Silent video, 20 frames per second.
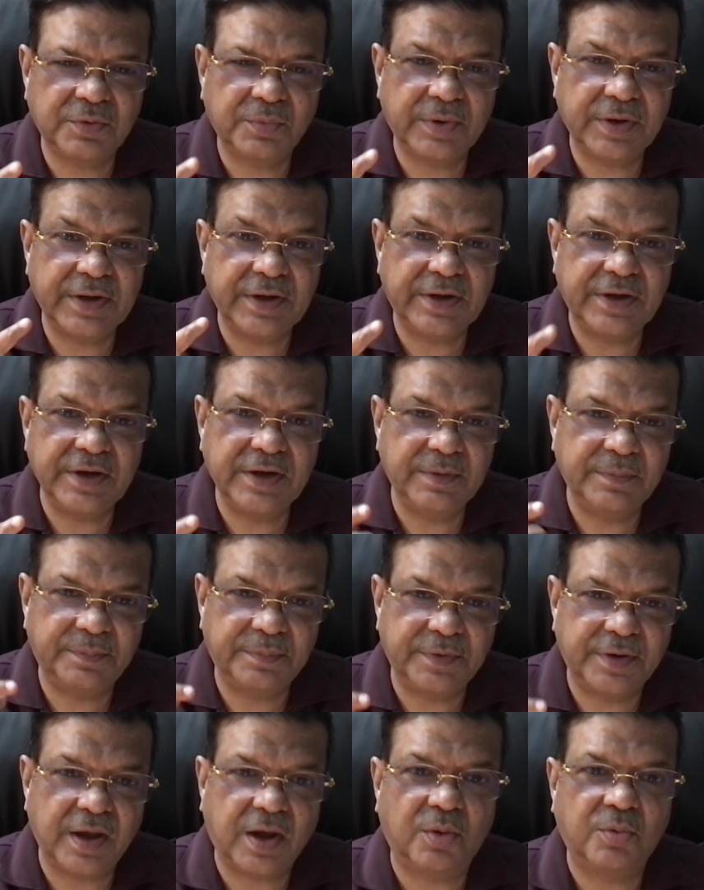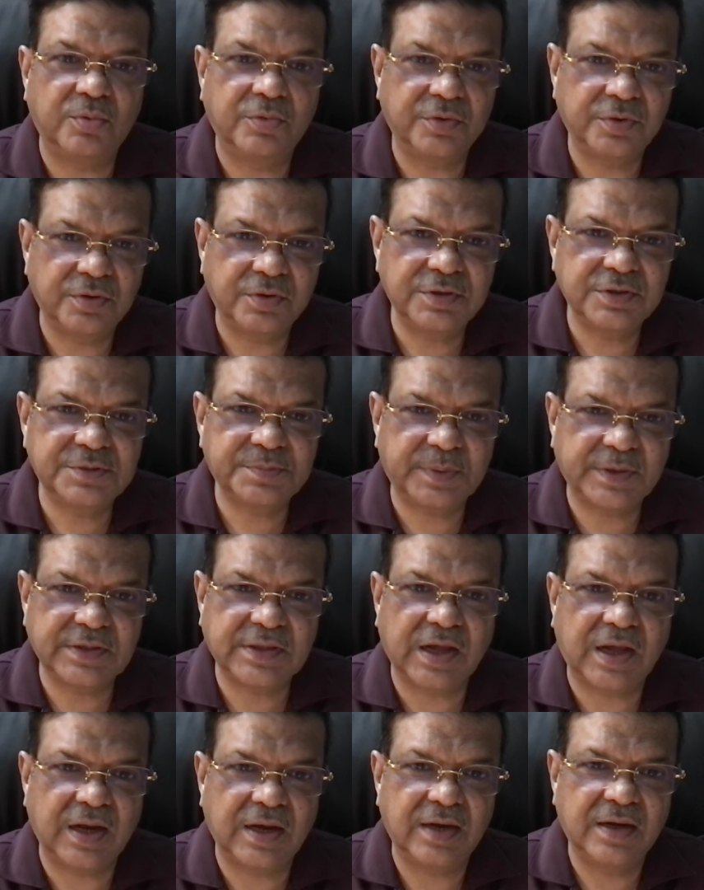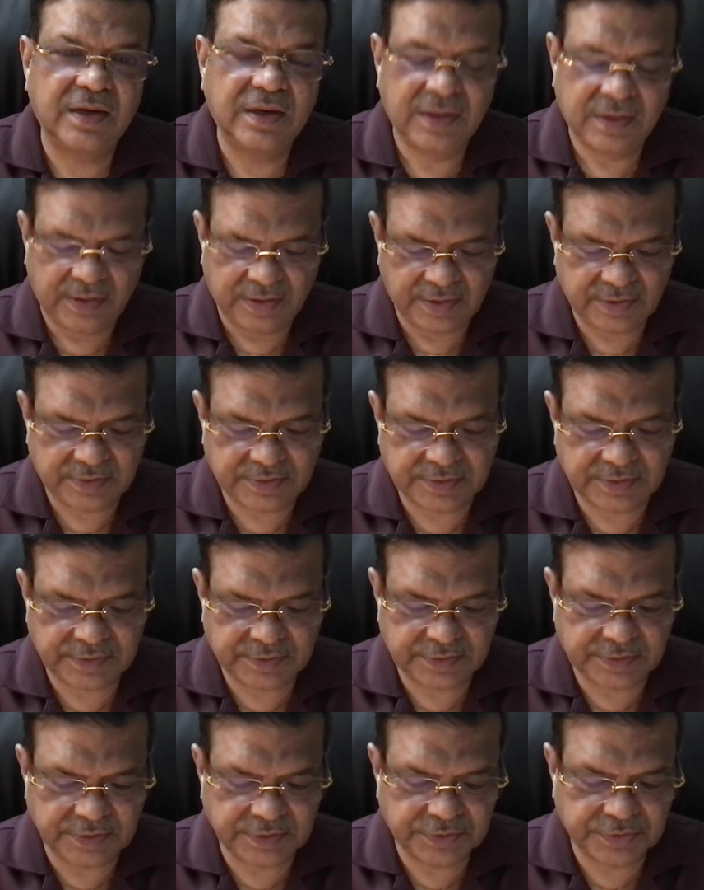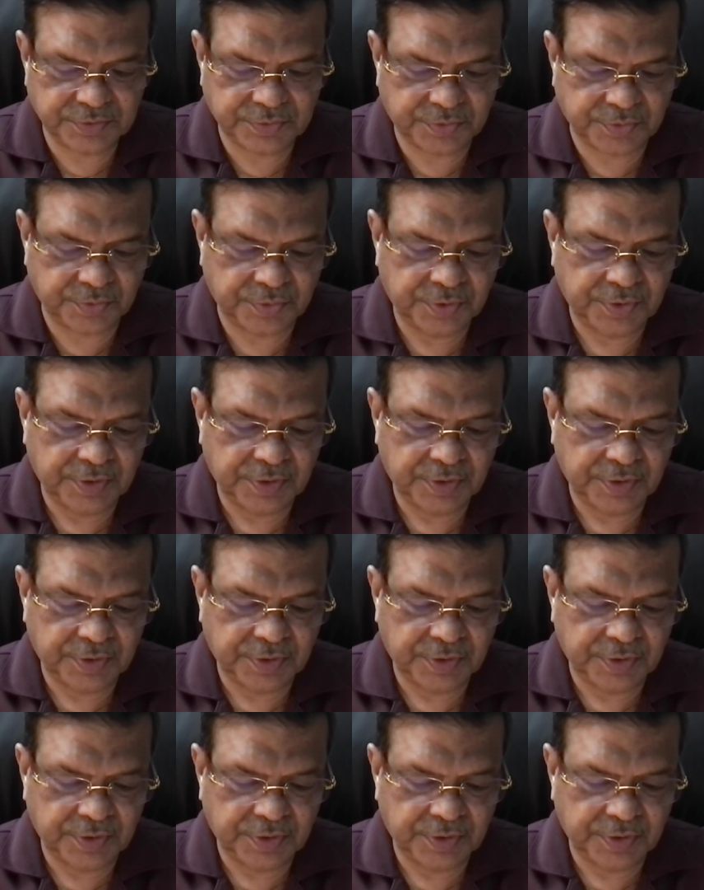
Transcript: very deep down. You know, it's patal. It thinks you to